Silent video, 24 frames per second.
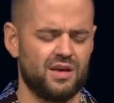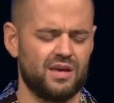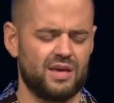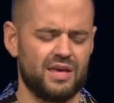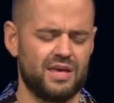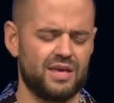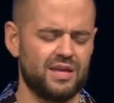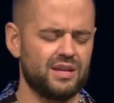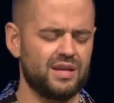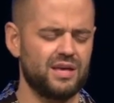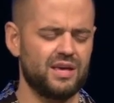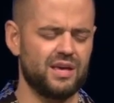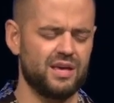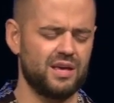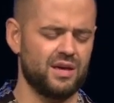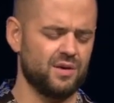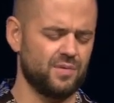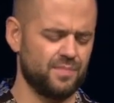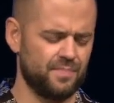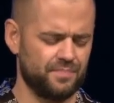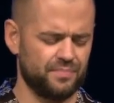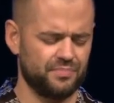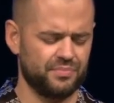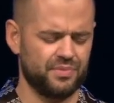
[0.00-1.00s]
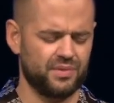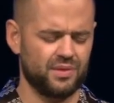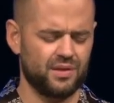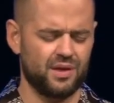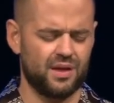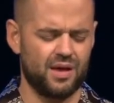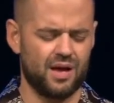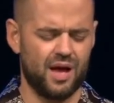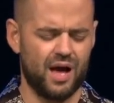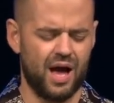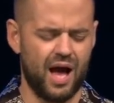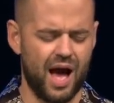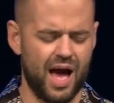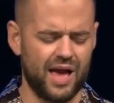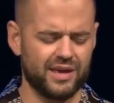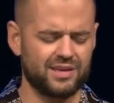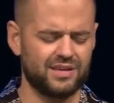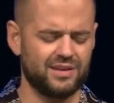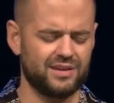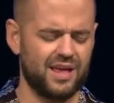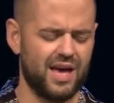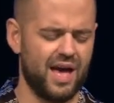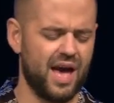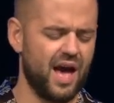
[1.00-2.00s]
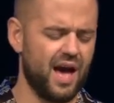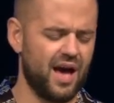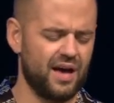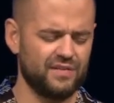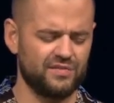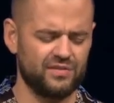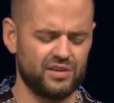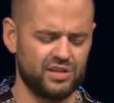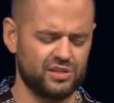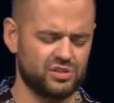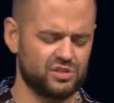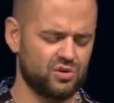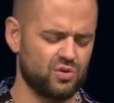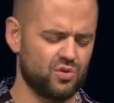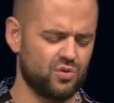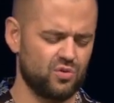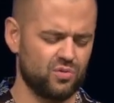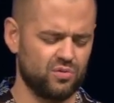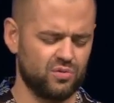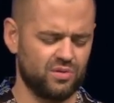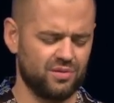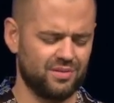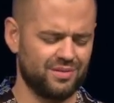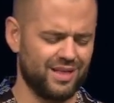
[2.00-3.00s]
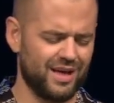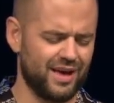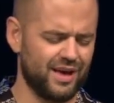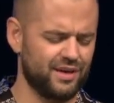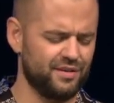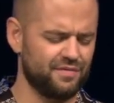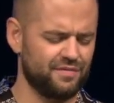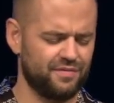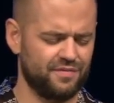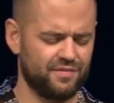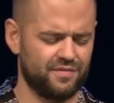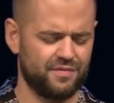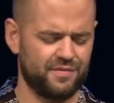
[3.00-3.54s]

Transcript: in him, I can have eternal life.